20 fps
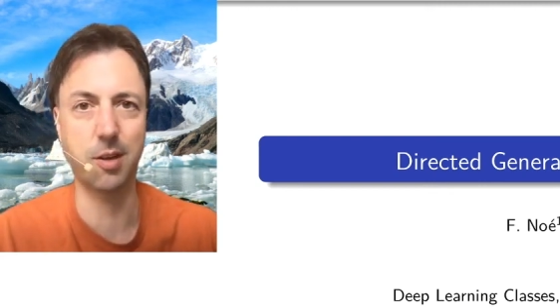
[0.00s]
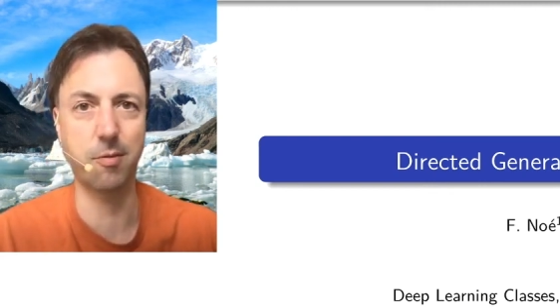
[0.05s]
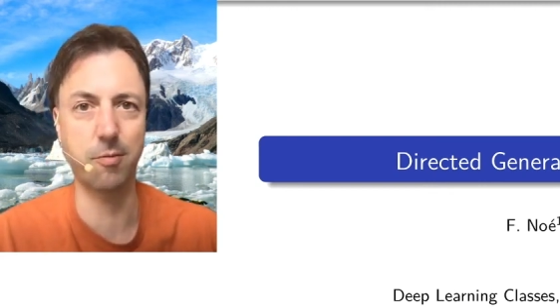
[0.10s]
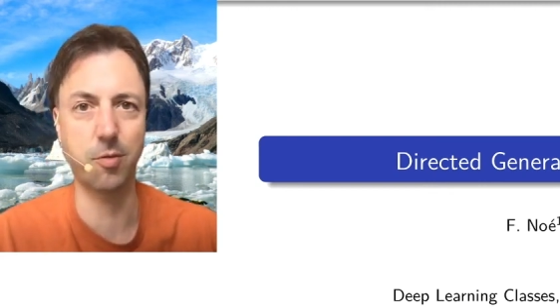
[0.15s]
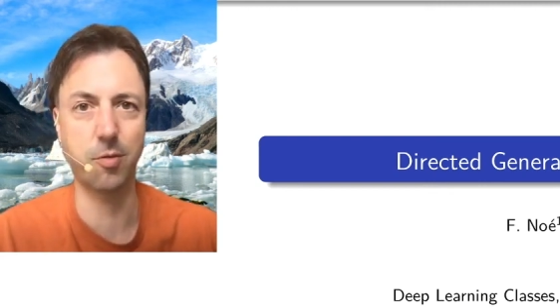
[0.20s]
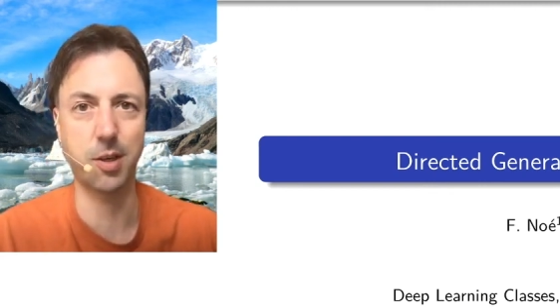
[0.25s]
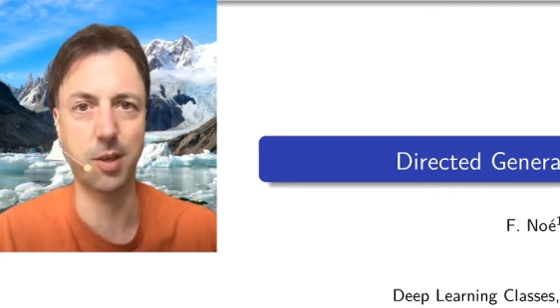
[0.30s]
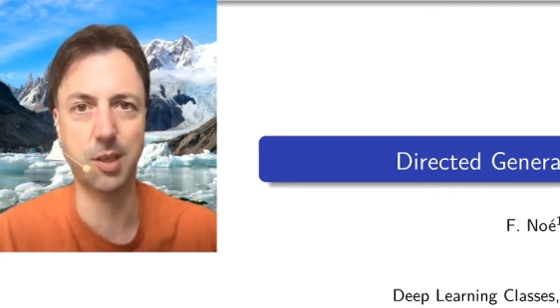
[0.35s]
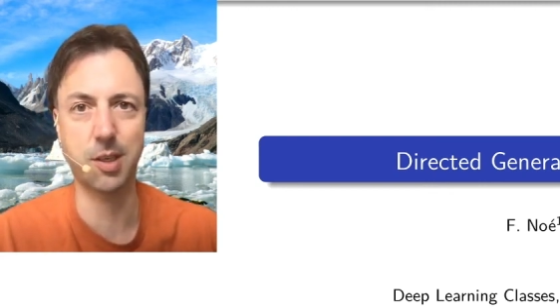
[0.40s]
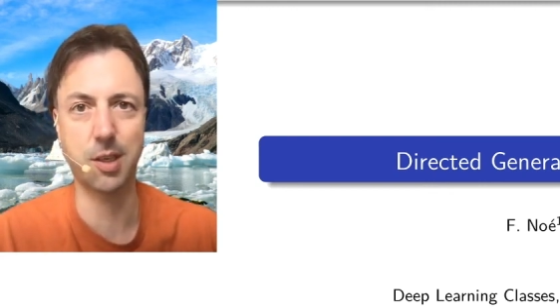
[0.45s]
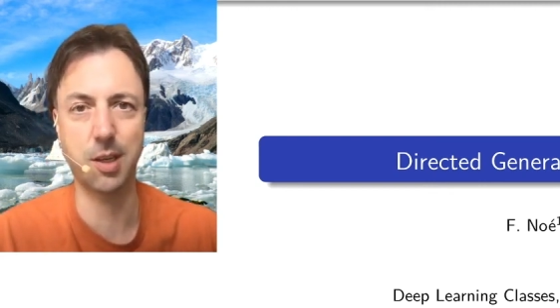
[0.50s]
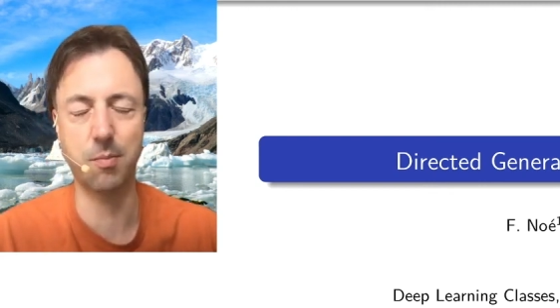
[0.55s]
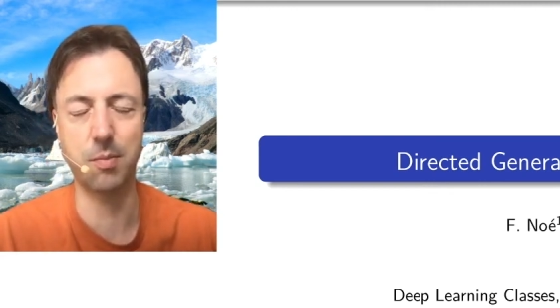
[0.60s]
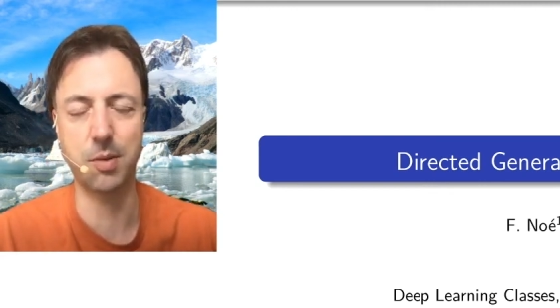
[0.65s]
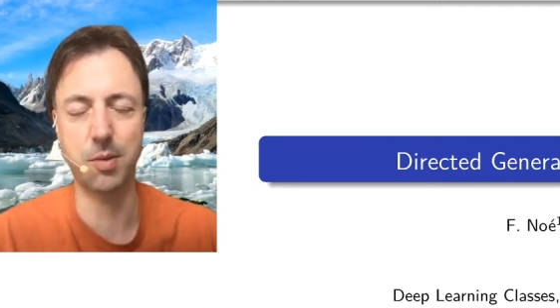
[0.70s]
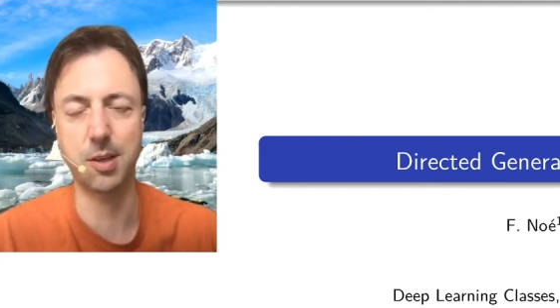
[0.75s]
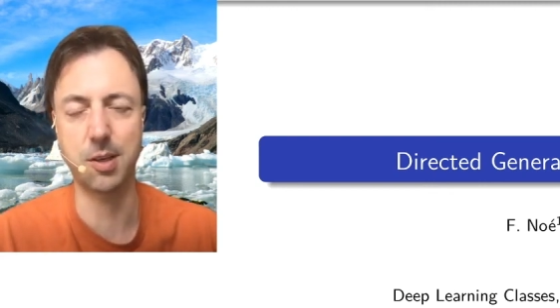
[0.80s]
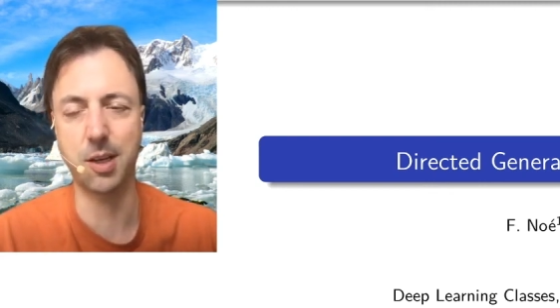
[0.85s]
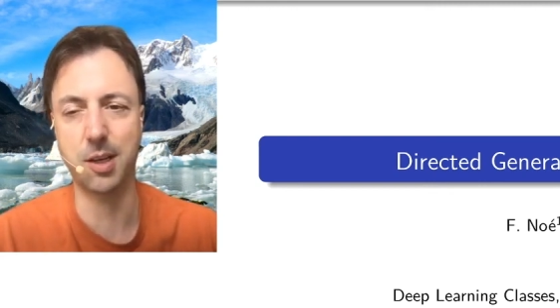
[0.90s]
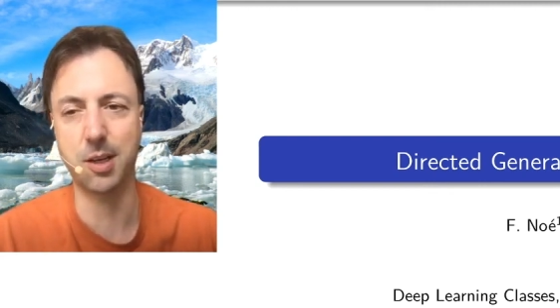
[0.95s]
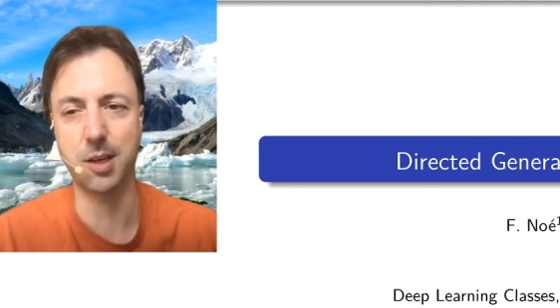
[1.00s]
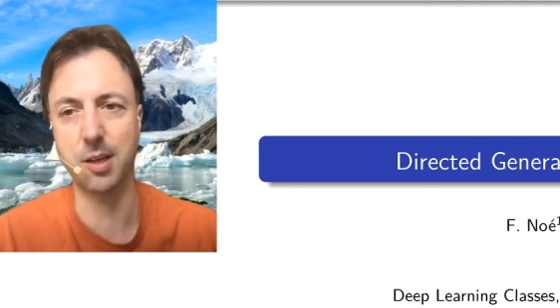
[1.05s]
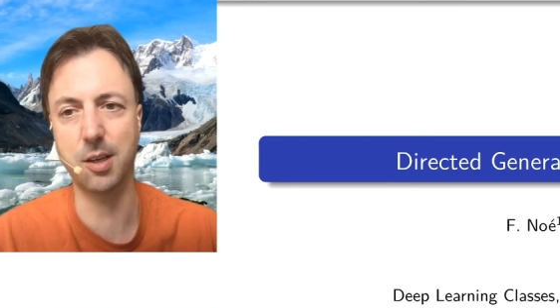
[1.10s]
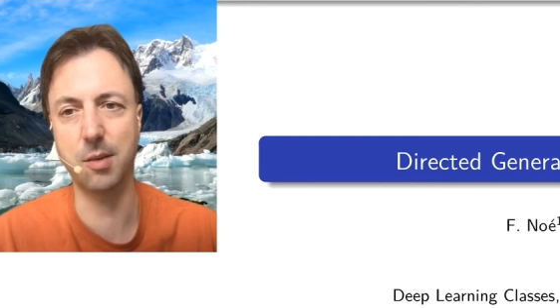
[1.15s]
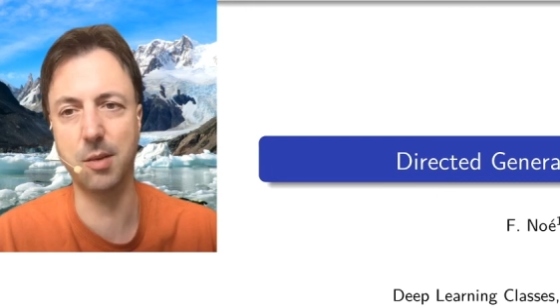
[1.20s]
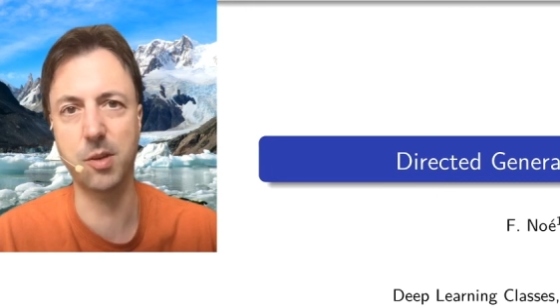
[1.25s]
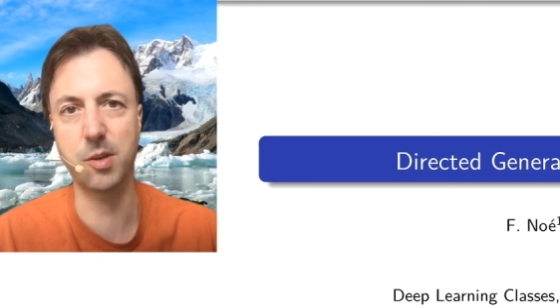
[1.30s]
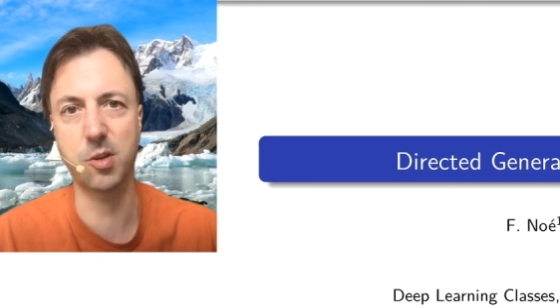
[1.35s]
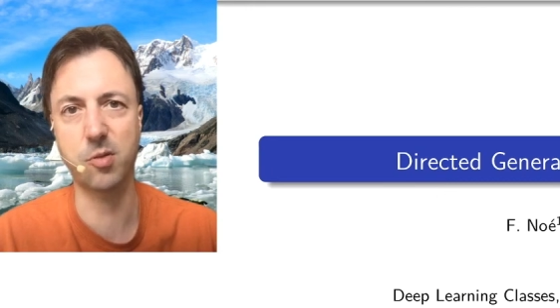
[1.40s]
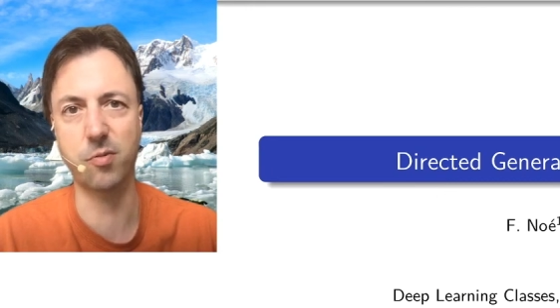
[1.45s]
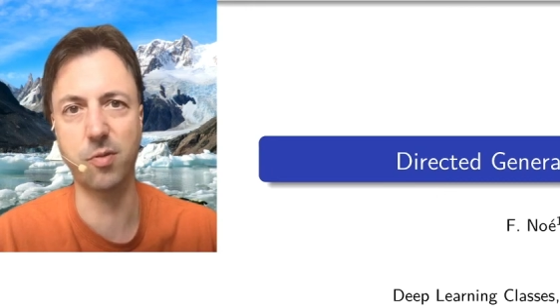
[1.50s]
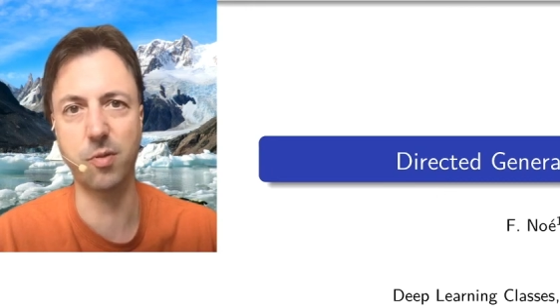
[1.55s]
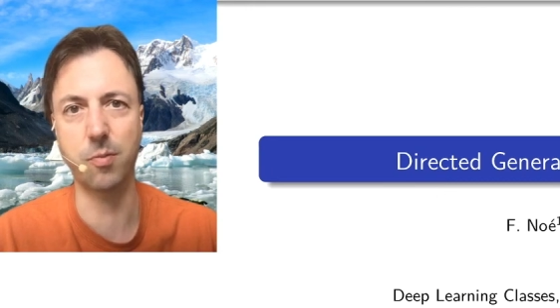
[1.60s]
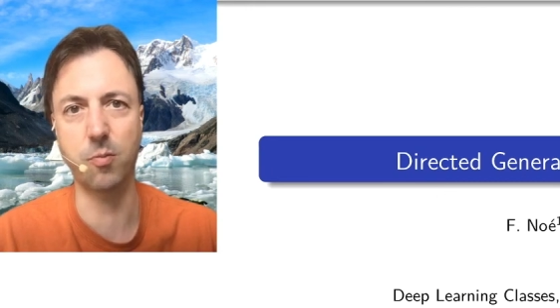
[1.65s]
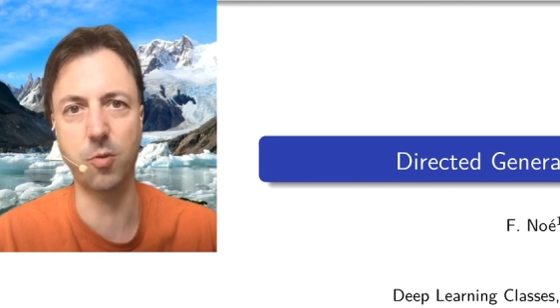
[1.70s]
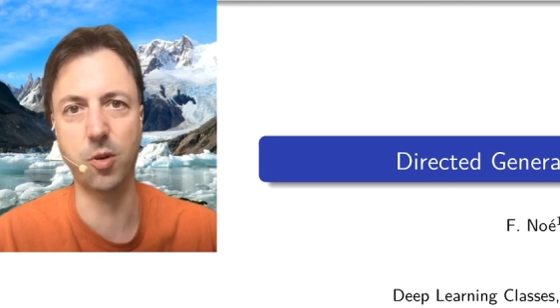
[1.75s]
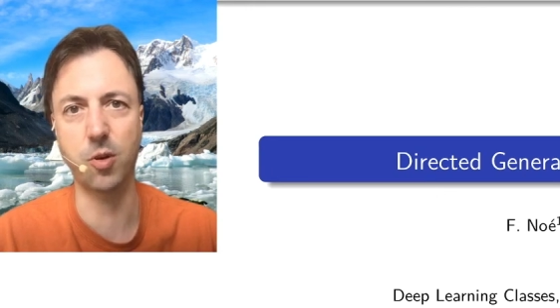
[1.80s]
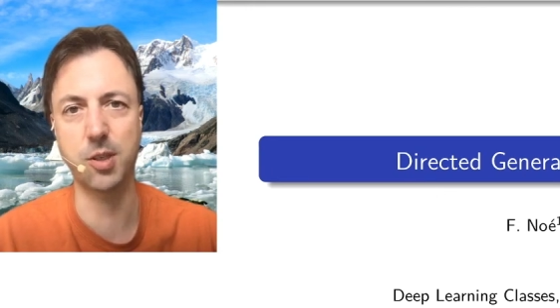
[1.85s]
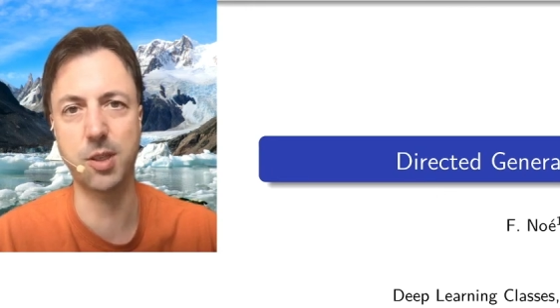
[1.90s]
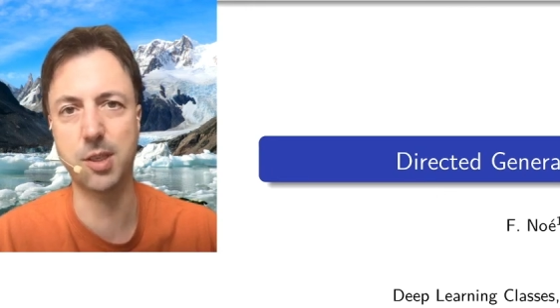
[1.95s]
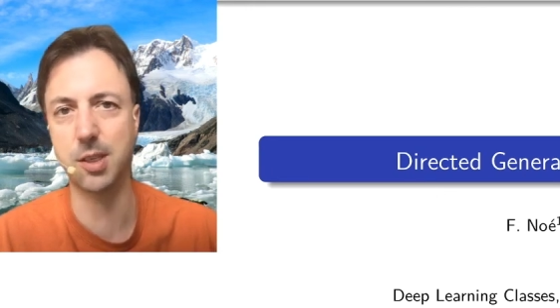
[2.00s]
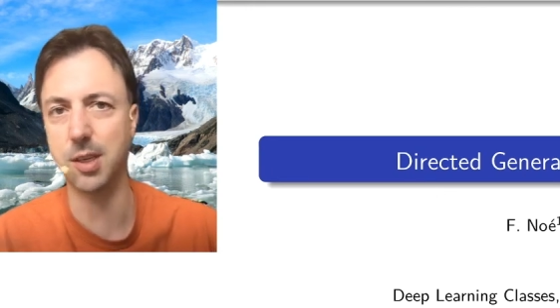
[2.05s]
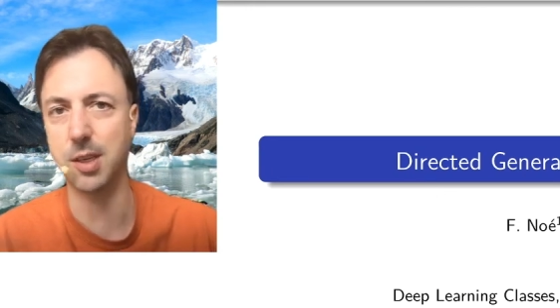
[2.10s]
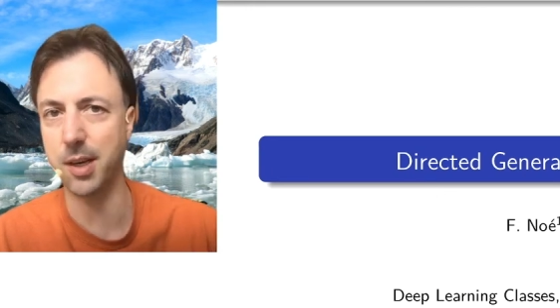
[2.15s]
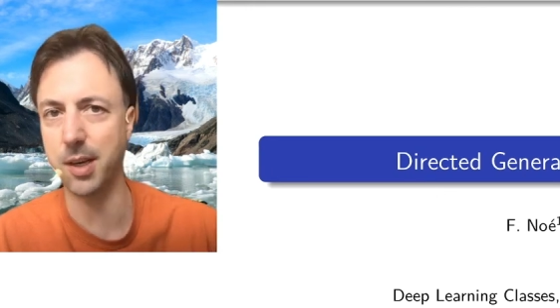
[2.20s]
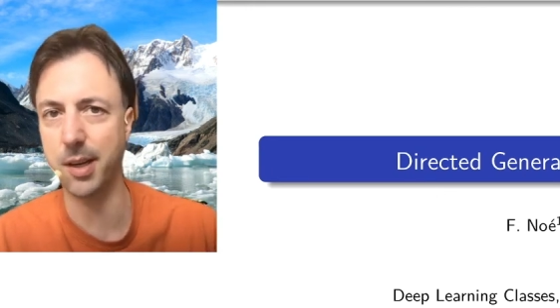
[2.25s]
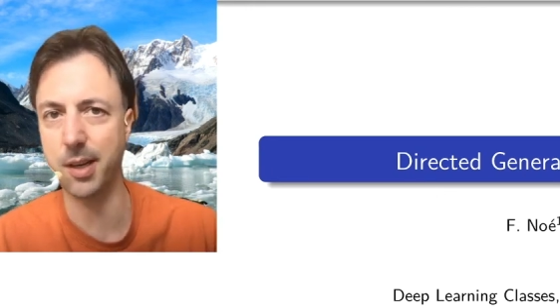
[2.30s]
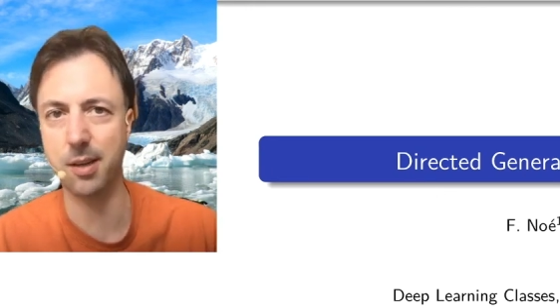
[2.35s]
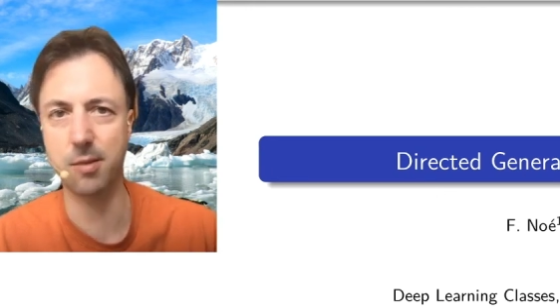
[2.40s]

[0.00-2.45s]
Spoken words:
for example, take an image from one style,